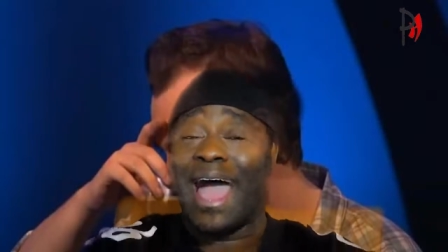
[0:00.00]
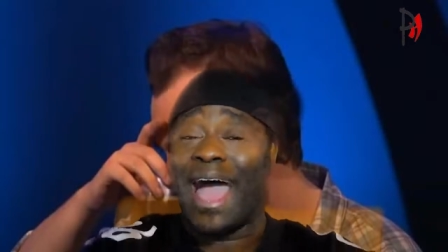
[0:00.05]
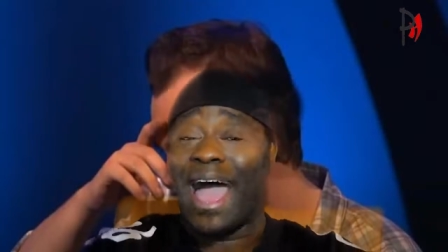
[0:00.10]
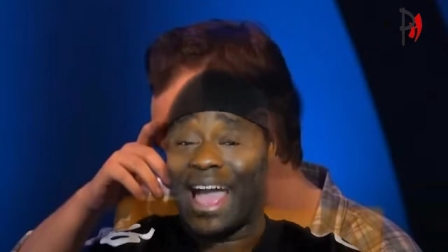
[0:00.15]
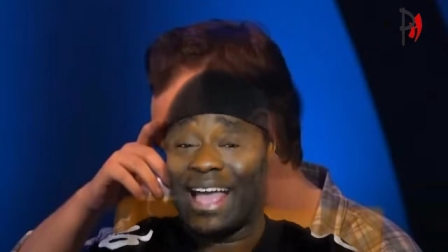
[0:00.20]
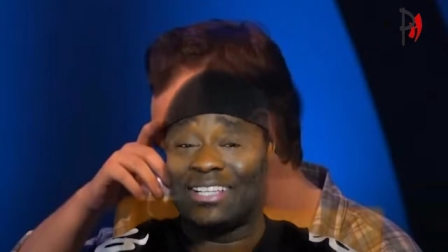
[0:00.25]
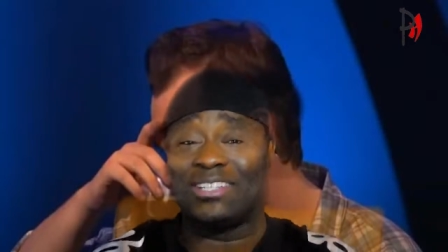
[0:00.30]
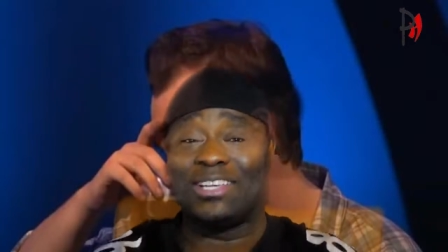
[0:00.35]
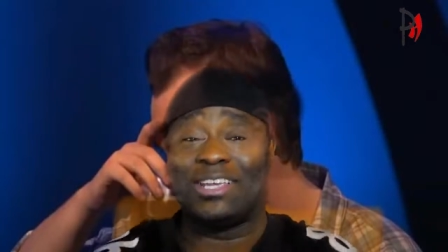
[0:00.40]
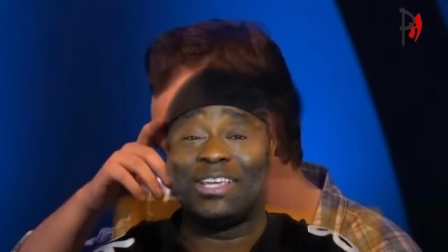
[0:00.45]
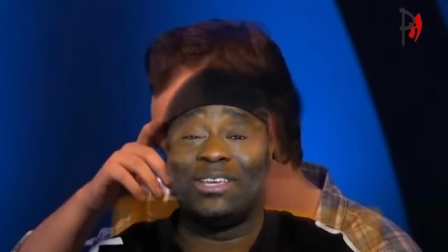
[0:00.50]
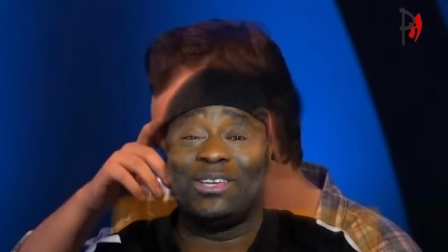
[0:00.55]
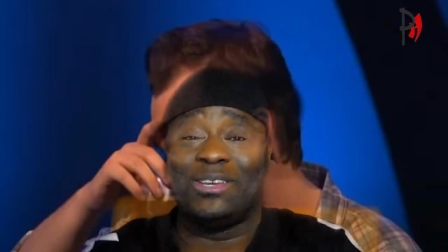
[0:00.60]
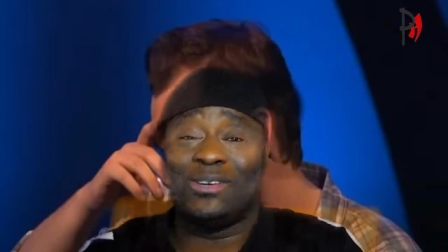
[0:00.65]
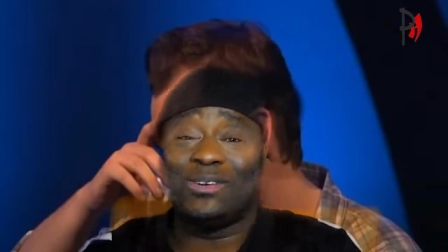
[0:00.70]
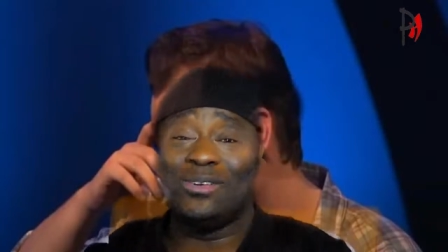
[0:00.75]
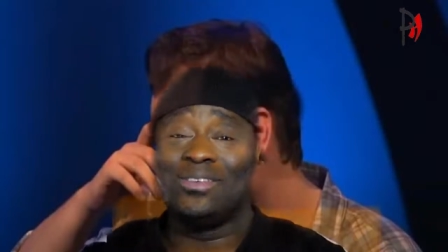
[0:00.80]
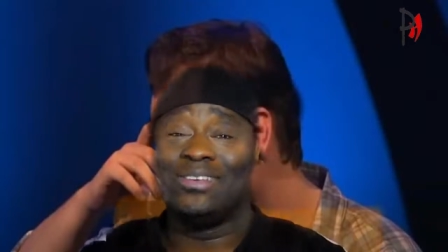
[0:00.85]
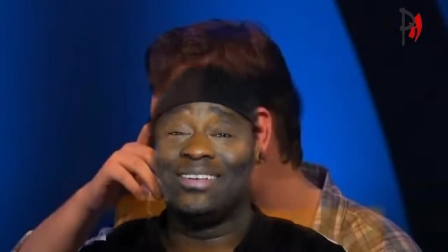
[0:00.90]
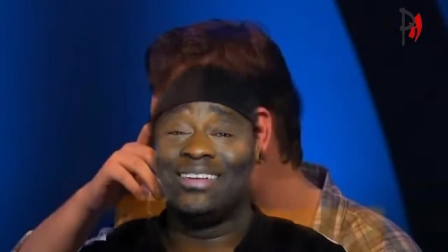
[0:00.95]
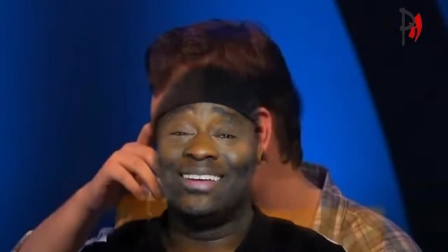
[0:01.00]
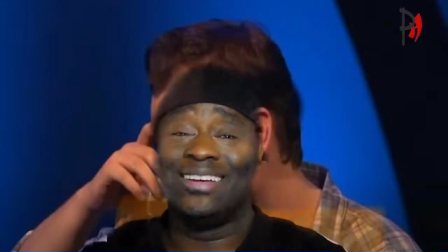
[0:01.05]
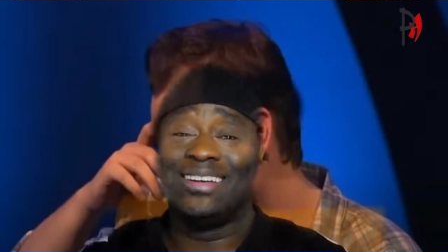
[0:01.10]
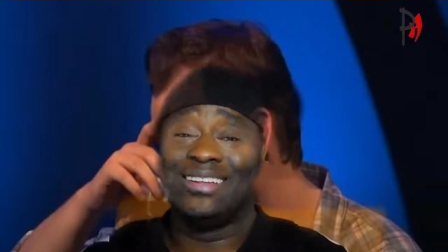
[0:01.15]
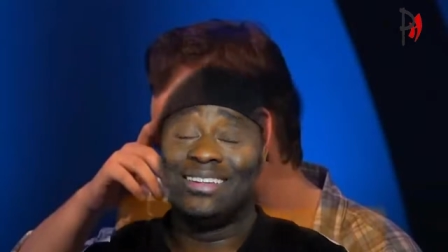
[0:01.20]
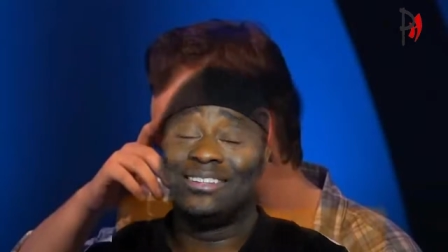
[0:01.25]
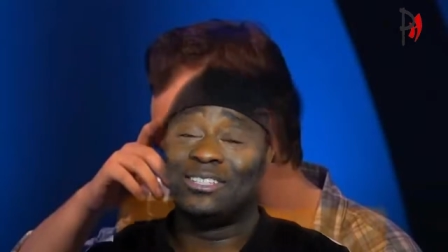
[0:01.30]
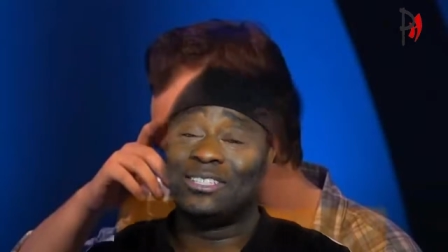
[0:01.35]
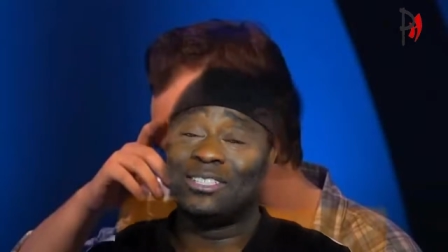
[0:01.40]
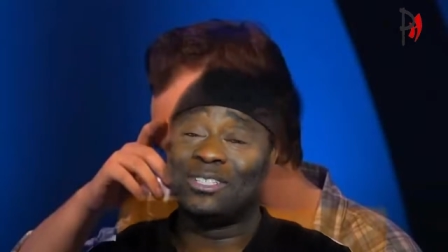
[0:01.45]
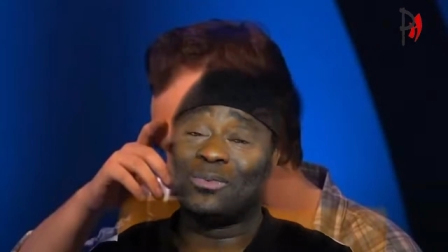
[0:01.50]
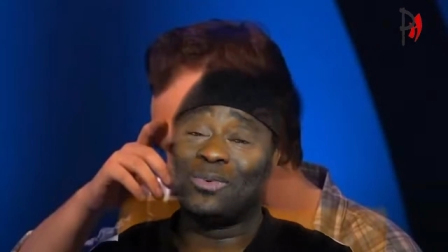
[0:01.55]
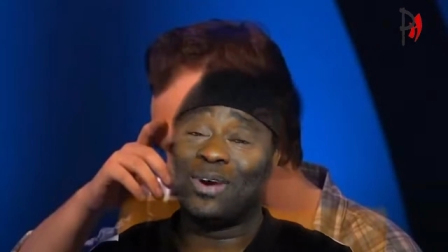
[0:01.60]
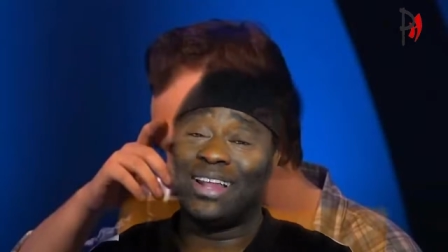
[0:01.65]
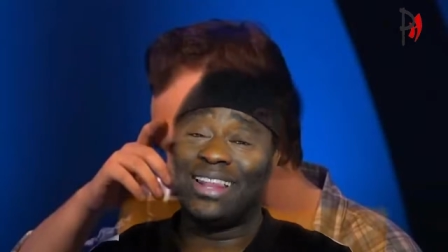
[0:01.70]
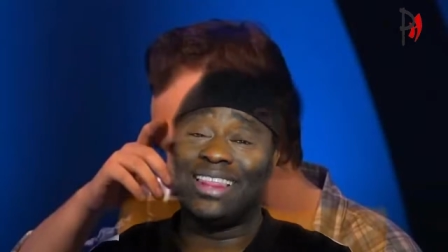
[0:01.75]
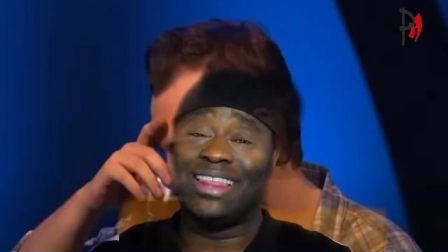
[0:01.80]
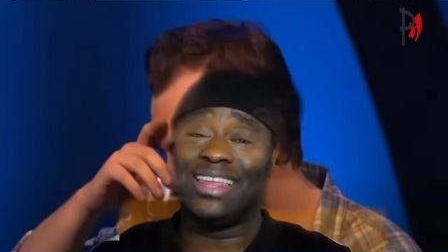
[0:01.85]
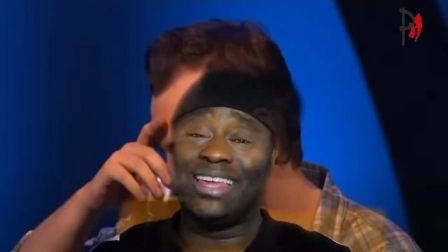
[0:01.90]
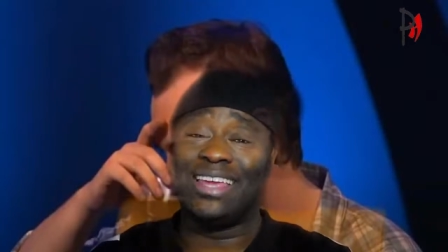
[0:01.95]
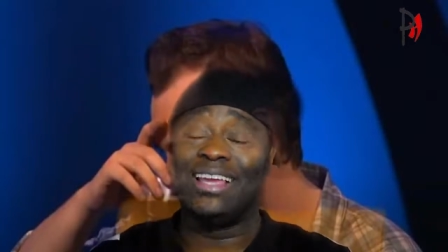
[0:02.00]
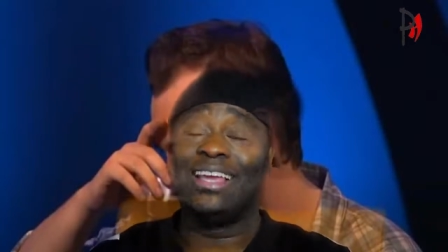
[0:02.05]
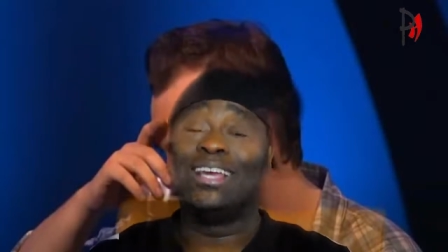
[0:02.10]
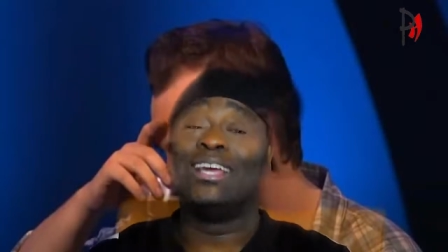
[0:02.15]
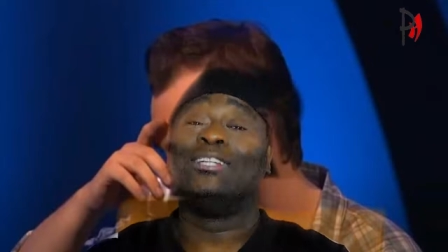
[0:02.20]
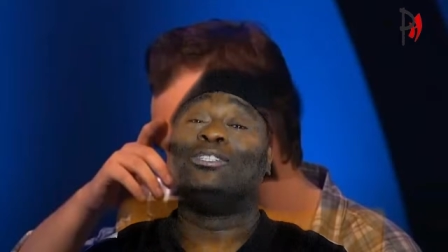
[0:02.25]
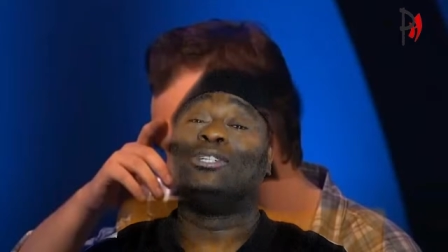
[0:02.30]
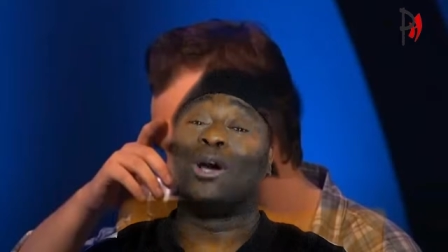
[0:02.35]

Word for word: asking you this one thing?